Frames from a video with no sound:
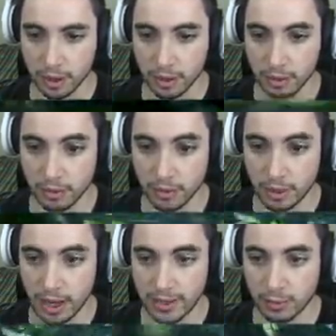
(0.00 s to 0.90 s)
a bow.
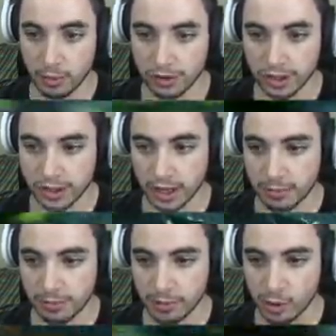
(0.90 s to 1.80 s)
And then we'll just
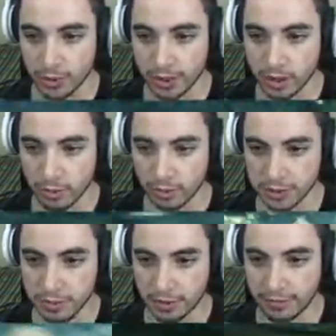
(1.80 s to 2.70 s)
snipe from our window.
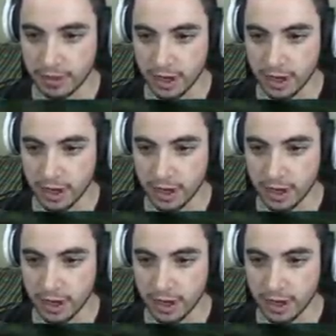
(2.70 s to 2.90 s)
We'll just be like